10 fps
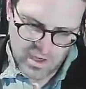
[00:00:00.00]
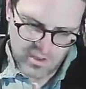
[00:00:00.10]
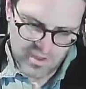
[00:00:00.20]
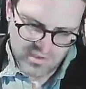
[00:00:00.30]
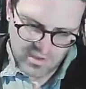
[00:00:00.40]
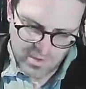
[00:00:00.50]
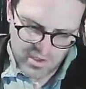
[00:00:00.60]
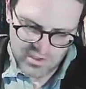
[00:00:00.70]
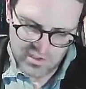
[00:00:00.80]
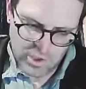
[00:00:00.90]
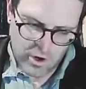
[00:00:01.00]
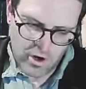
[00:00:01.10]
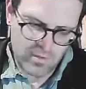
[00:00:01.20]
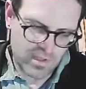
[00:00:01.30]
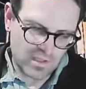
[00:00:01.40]
this comparison to
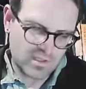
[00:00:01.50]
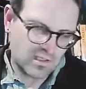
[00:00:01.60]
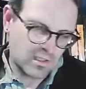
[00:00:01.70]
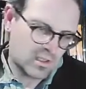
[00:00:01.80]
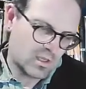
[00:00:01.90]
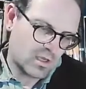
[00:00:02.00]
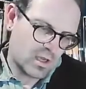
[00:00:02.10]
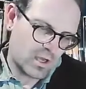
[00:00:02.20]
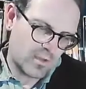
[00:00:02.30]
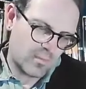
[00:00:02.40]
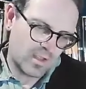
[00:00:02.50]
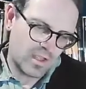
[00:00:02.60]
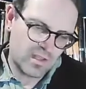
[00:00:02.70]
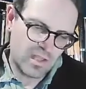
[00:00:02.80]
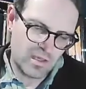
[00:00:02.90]
Artemis.
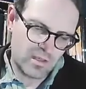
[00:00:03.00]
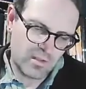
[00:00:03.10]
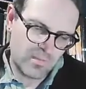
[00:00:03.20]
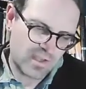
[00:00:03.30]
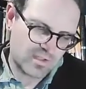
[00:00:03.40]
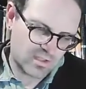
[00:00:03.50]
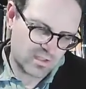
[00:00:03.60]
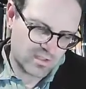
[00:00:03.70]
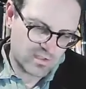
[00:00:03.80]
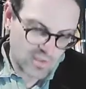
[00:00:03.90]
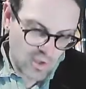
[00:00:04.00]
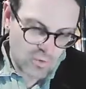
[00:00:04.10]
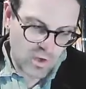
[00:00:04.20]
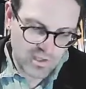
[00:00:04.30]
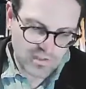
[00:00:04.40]
And then the passage says, "So
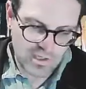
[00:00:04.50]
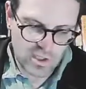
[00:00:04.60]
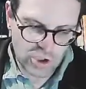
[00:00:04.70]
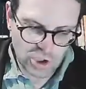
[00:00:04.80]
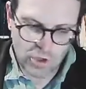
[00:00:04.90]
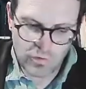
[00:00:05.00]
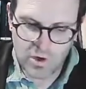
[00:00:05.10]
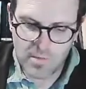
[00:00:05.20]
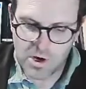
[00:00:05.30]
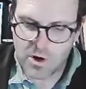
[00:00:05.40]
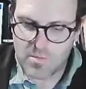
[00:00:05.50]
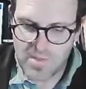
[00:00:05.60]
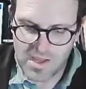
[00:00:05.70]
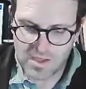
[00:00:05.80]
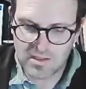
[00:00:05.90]
Nausicaa shone among her
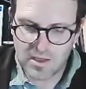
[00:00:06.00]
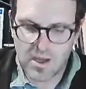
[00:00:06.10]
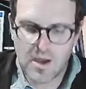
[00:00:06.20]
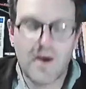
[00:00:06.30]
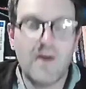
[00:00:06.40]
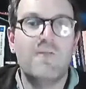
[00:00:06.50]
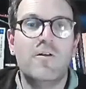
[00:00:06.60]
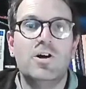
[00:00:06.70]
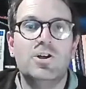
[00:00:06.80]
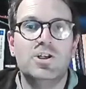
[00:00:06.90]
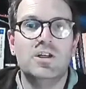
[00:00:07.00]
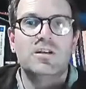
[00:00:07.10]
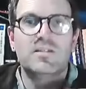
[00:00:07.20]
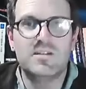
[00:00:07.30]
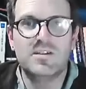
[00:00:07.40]
maids, a virgin
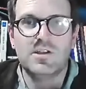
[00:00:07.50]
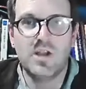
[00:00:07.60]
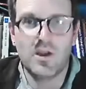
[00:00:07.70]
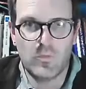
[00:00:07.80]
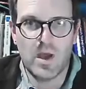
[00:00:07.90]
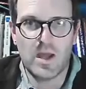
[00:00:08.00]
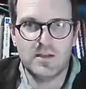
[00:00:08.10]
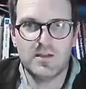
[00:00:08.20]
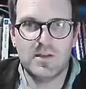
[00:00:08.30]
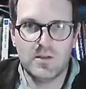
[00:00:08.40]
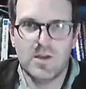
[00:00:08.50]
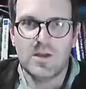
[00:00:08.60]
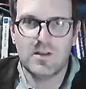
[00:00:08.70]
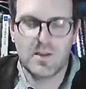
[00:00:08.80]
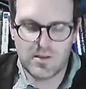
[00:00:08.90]
still unwed." So
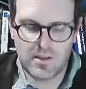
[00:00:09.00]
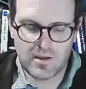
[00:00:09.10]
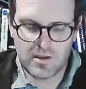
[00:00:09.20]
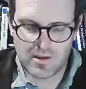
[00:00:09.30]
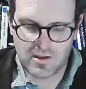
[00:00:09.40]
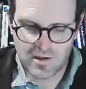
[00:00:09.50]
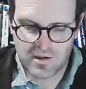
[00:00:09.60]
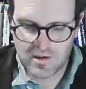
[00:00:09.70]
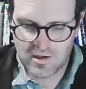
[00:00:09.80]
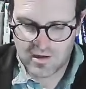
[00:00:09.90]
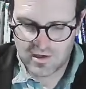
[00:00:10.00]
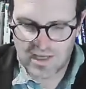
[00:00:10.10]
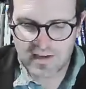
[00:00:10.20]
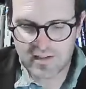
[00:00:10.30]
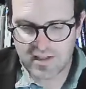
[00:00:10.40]
the
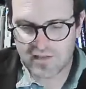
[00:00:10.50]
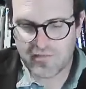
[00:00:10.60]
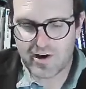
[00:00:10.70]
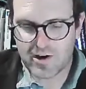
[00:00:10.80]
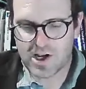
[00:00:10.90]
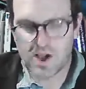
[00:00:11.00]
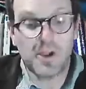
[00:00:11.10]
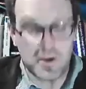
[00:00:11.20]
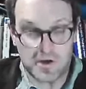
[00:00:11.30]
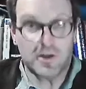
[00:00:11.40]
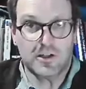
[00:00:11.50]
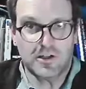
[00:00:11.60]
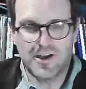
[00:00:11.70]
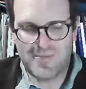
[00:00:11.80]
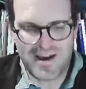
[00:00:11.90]
text is very clear
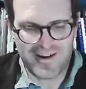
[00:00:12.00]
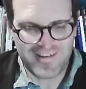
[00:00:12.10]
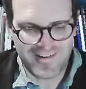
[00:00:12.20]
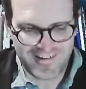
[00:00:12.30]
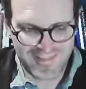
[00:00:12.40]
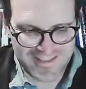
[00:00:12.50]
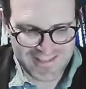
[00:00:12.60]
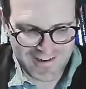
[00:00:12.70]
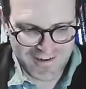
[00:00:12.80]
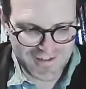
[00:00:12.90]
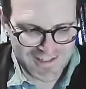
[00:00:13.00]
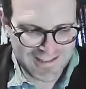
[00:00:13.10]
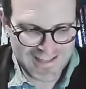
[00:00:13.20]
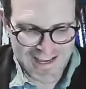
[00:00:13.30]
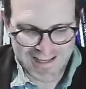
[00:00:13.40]
about her
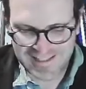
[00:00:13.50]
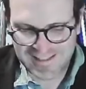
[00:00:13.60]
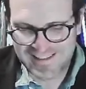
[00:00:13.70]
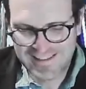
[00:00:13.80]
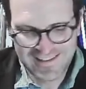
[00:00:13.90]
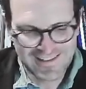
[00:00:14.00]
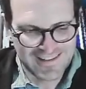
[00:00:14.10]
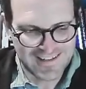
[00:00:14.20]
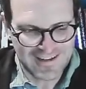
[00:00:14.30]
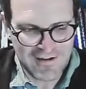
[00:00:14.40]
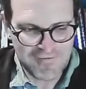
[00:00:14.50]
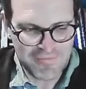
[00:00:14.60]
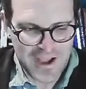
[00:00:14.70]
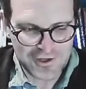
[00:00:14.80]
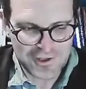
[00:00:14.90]
state of
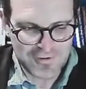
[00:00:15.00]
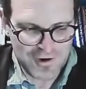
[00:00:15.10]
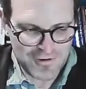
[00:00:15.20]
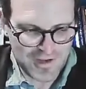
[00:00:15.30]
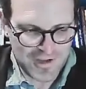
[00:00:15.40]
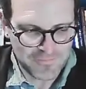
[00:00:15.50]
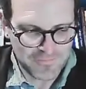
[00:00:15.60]
matrimony.